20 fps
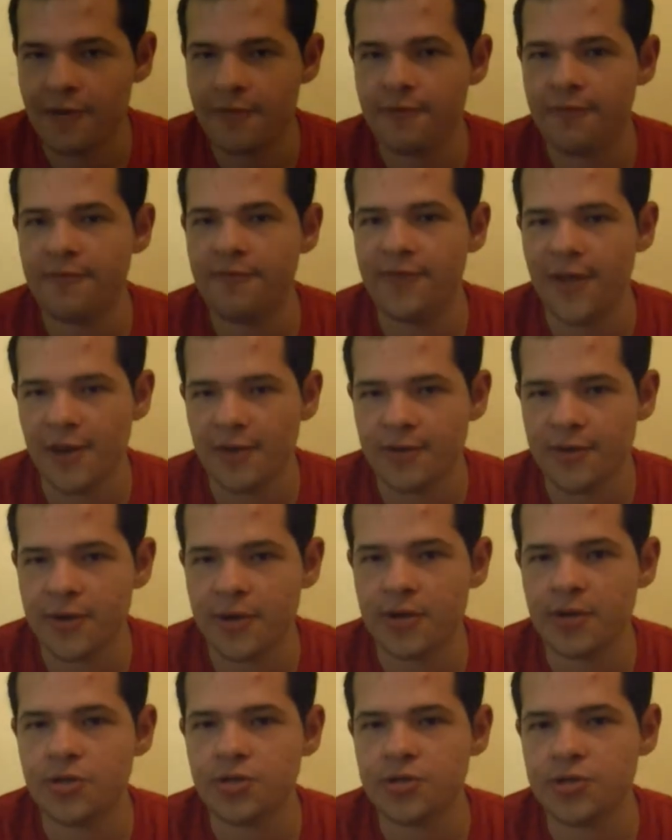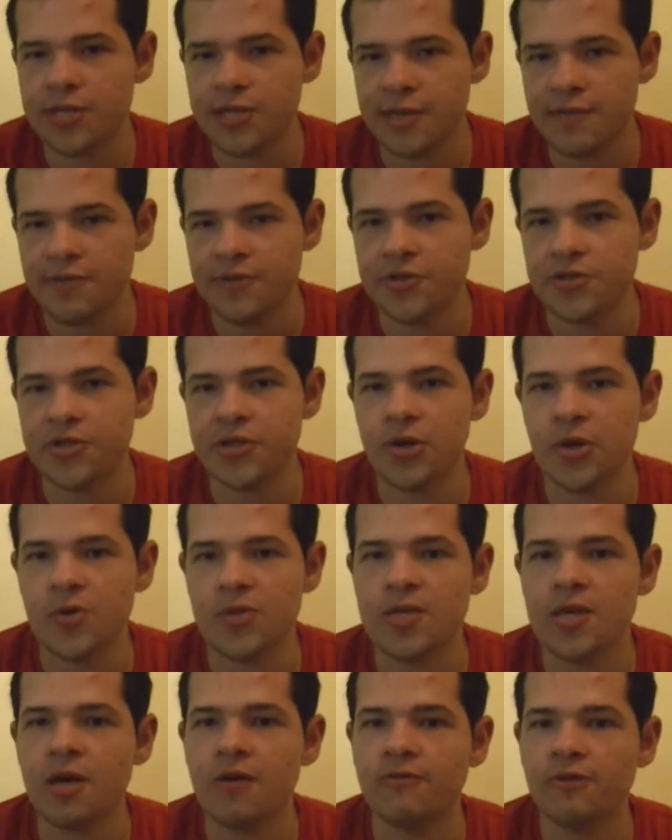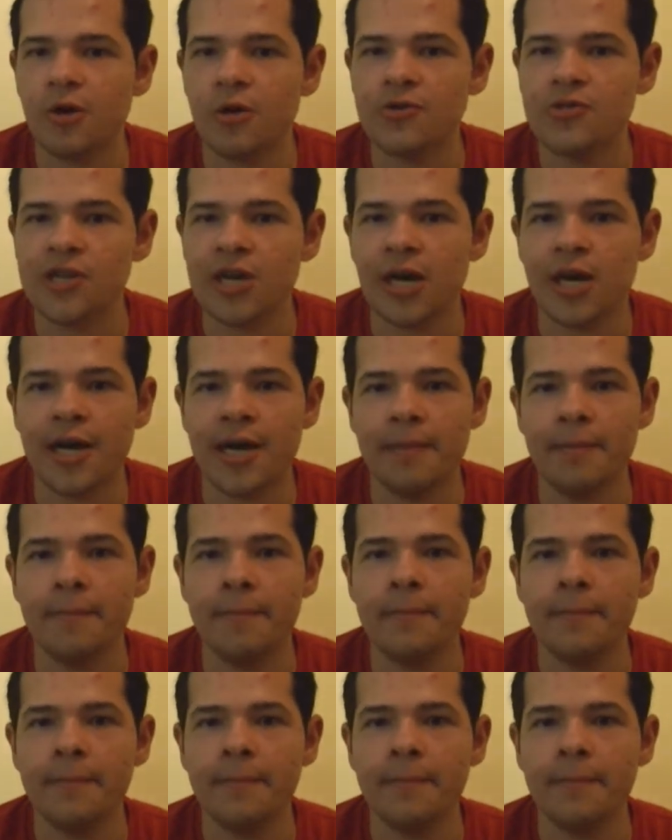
favorite TV shows of all time.